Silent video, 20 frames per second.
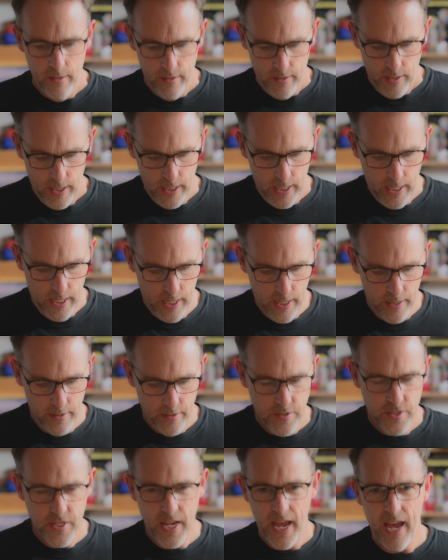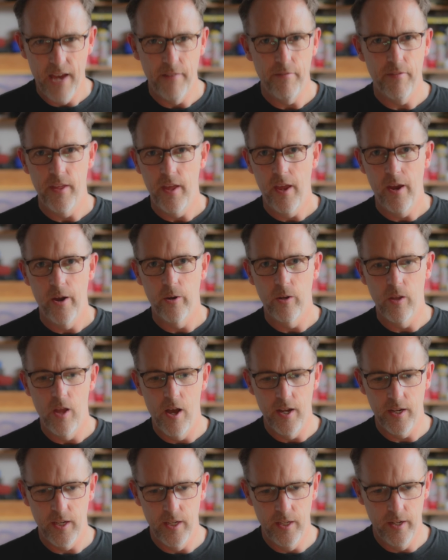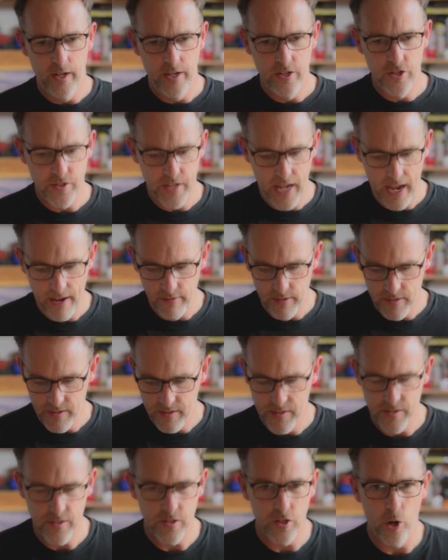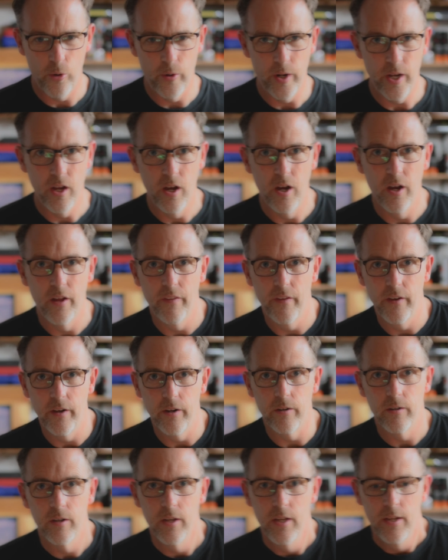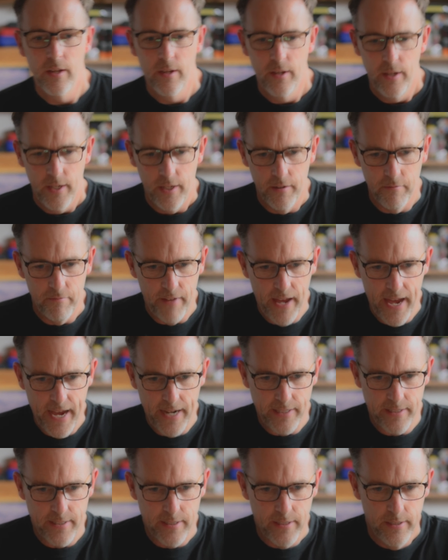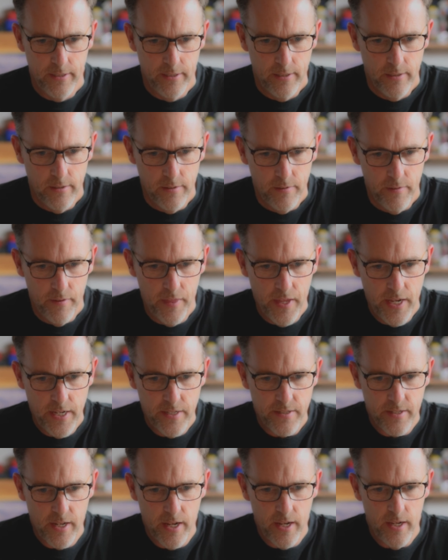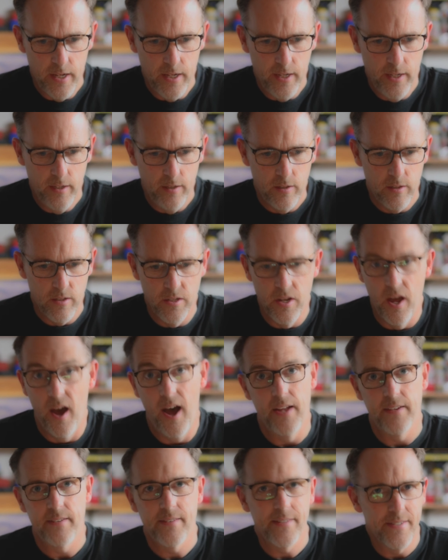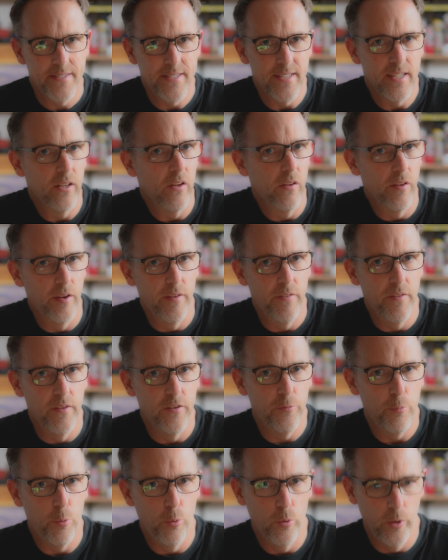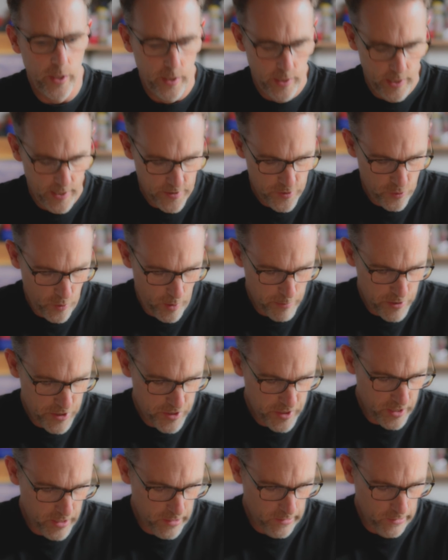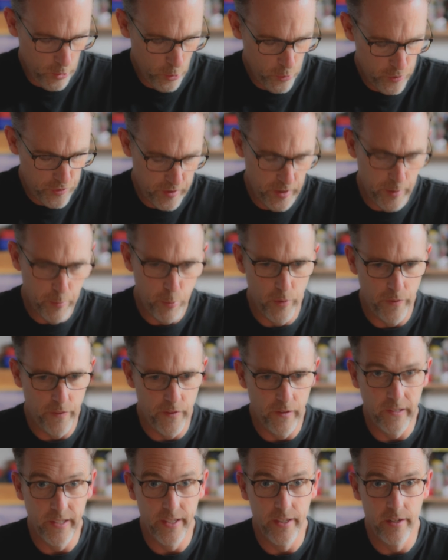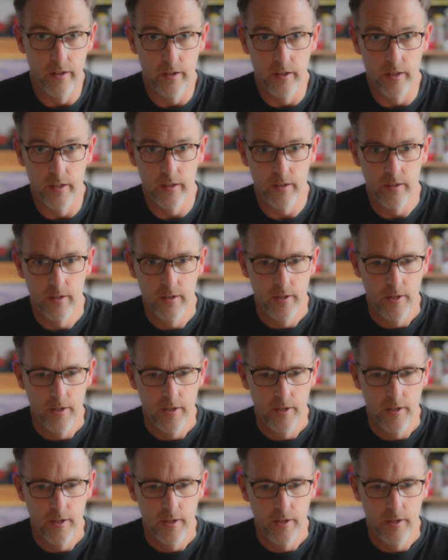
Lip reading: to have the air lock in. I just have it since it's already on there. In fact, they say not to seal it at this point, and so I'm just gonna loosely put the lid on